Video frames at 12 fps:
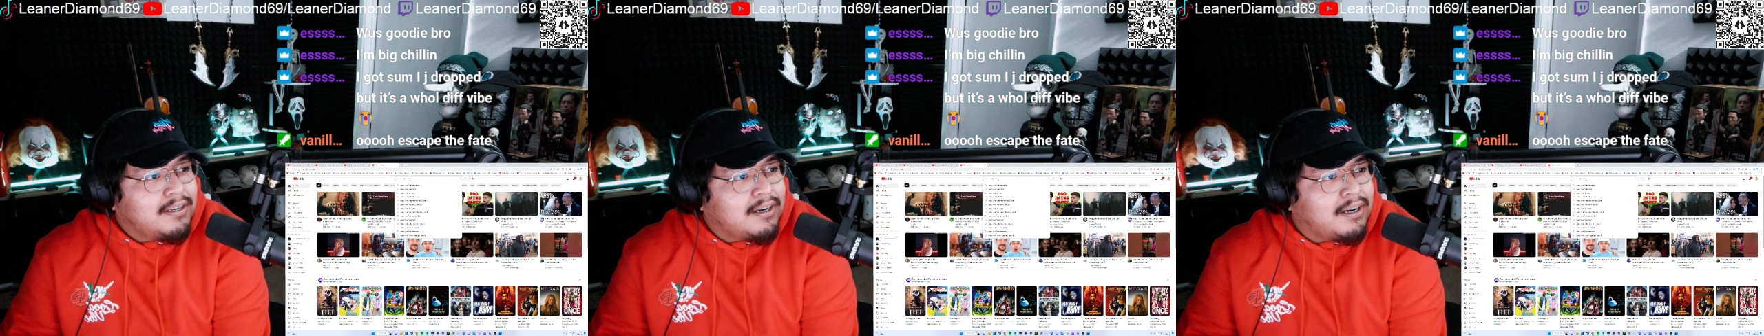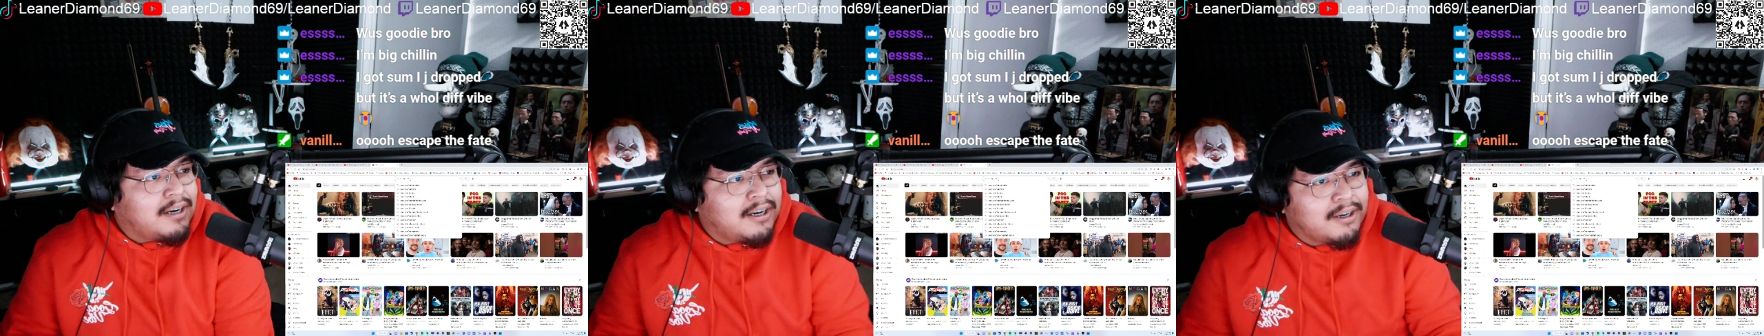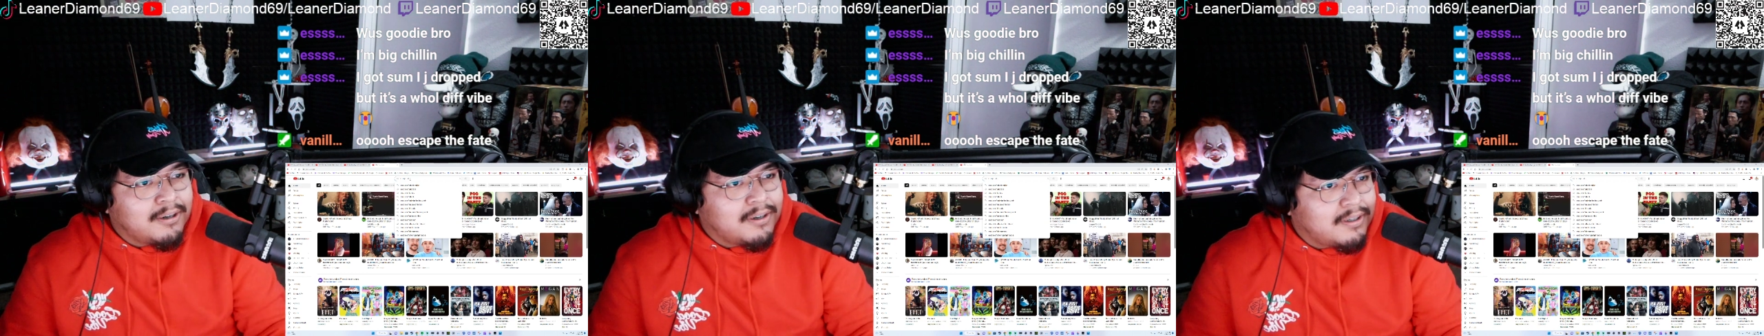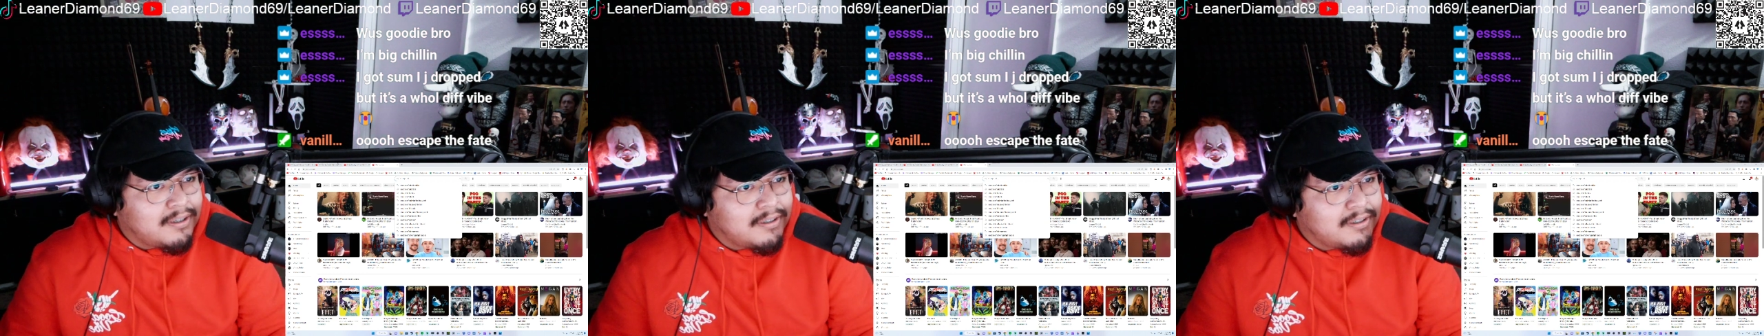
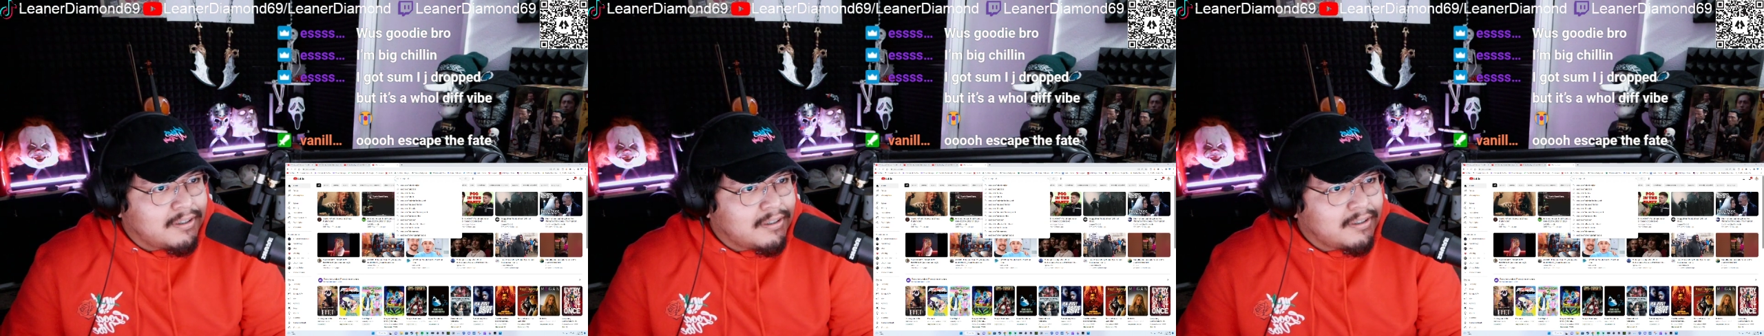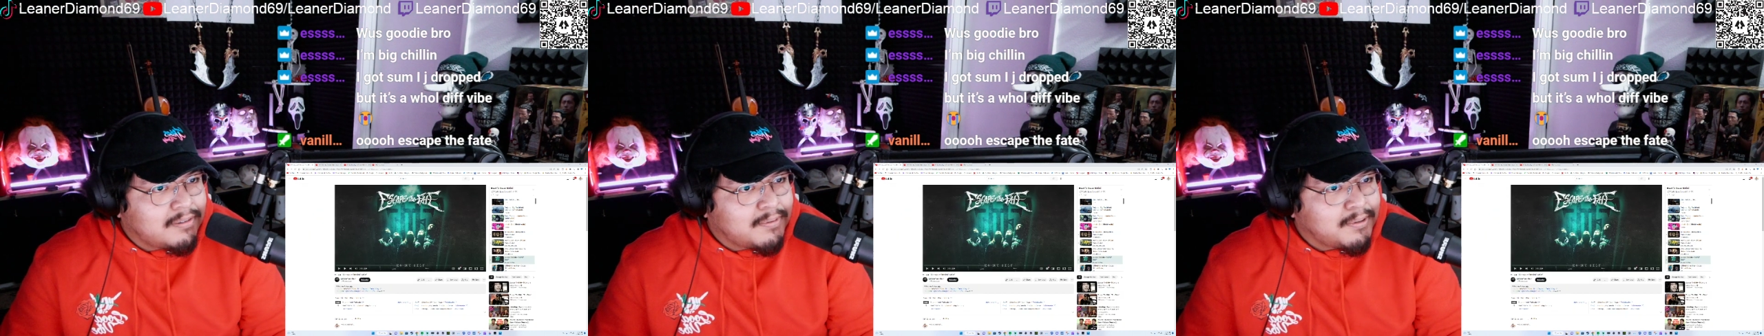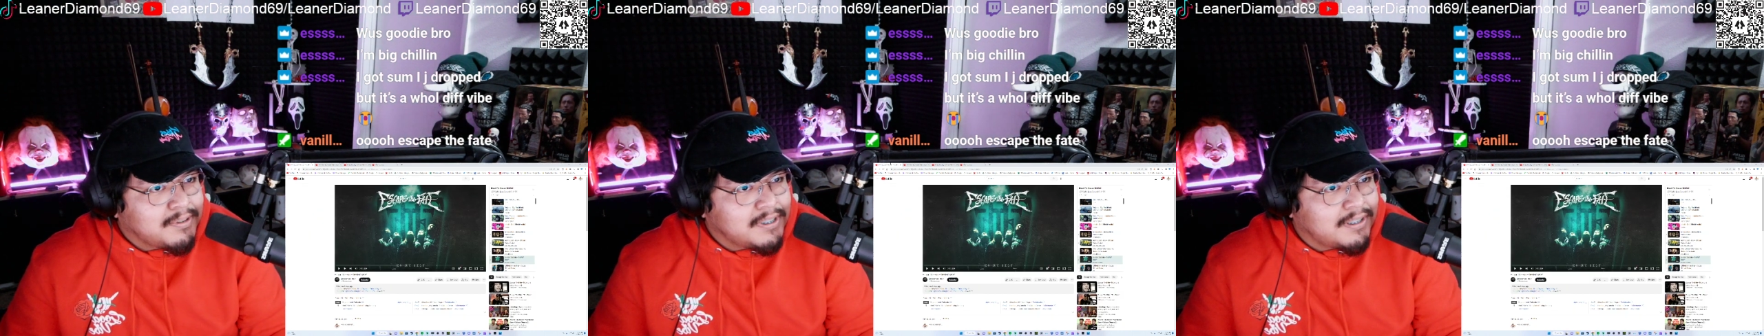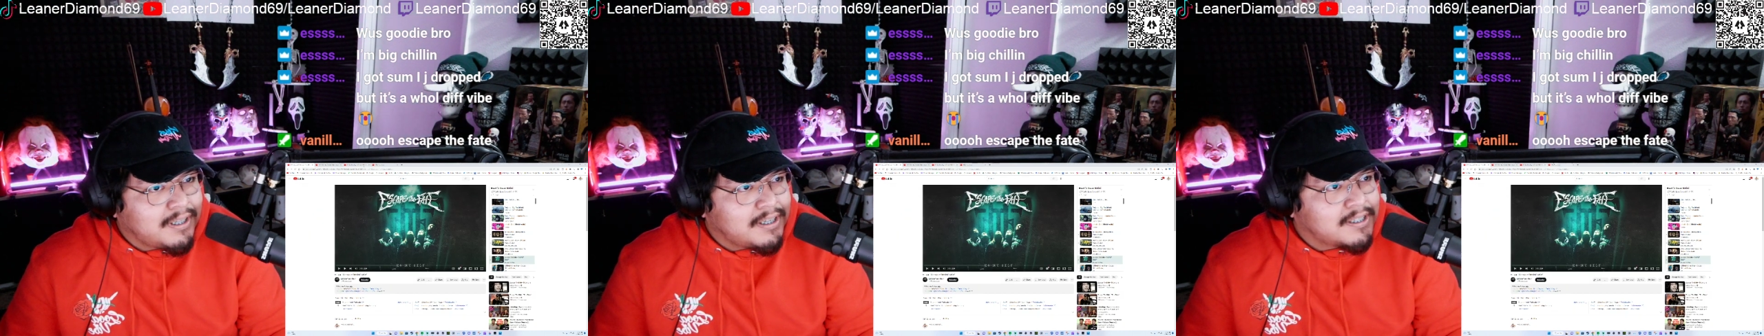Uh, what was
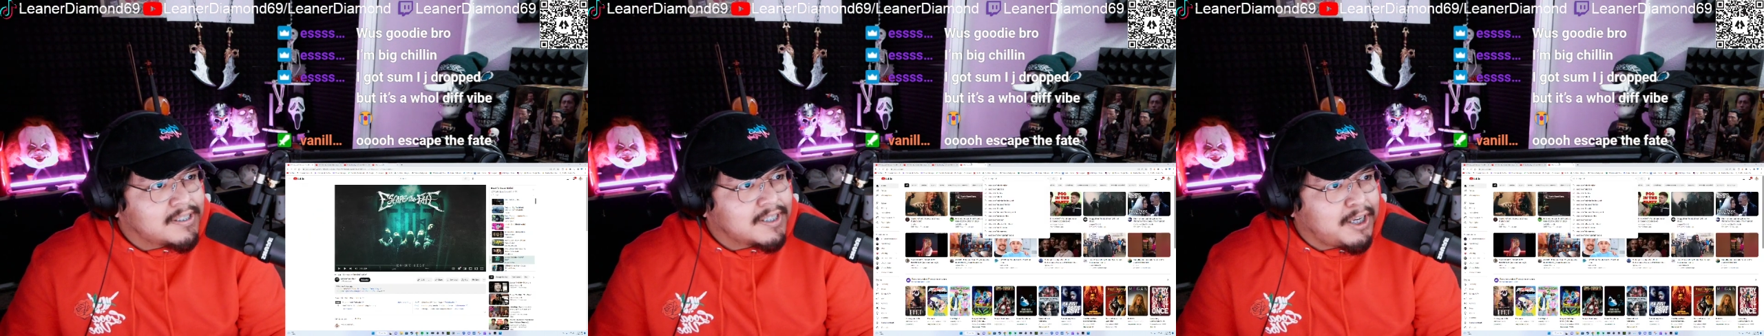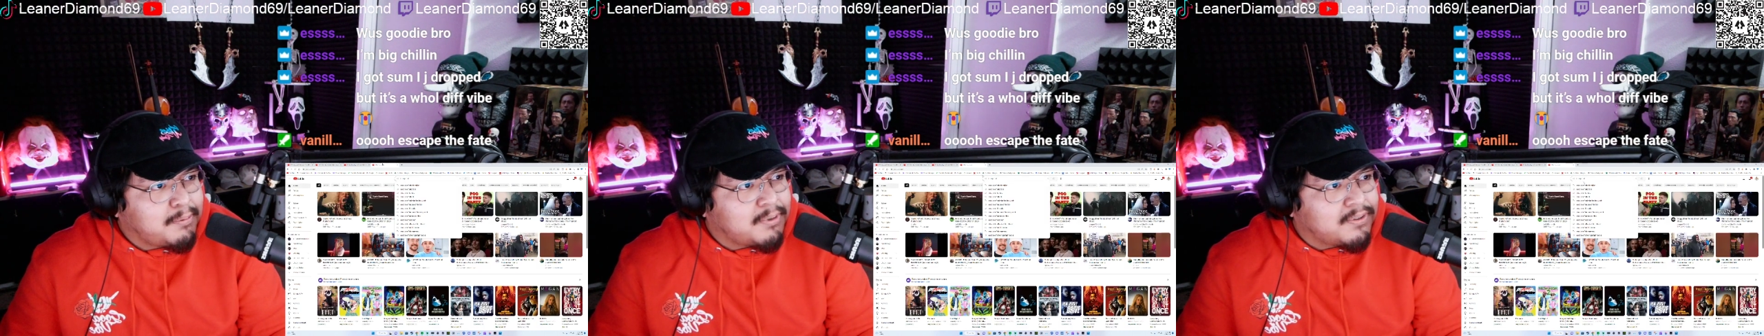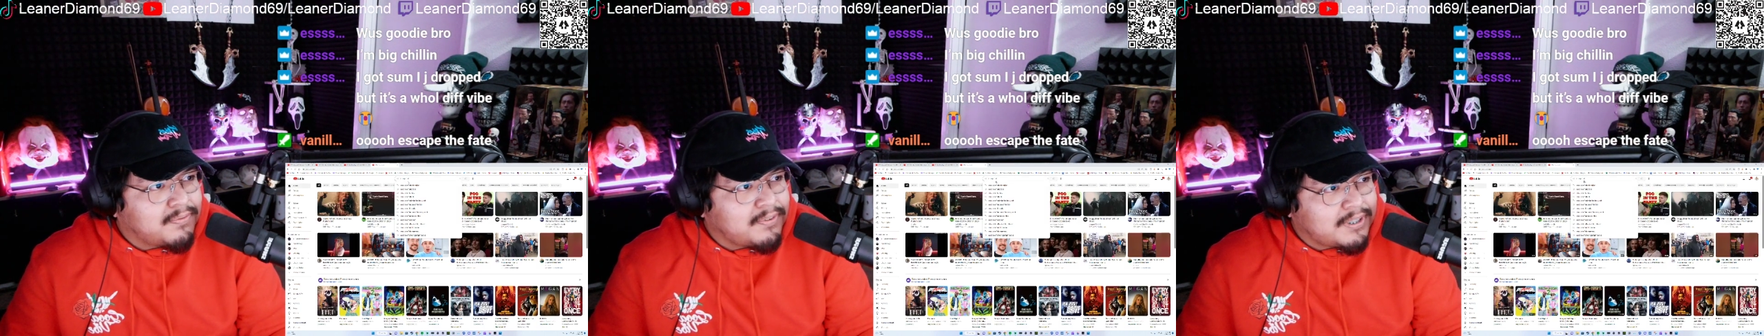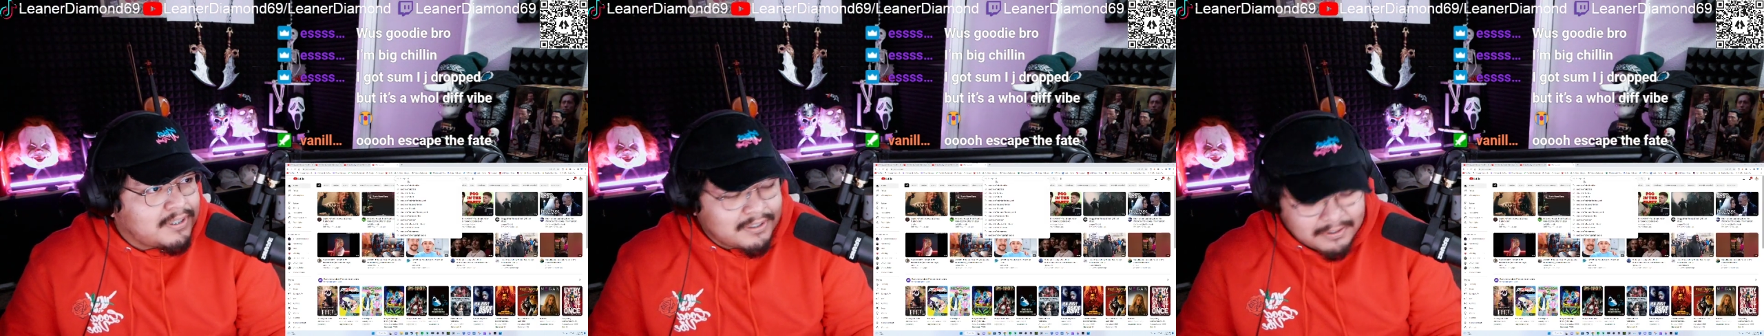it? Escape the
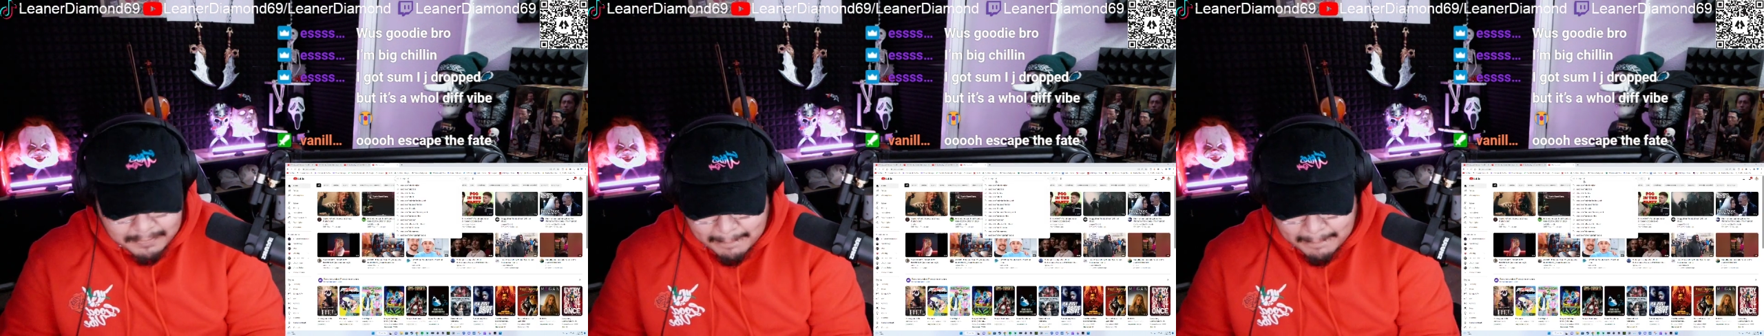Fate.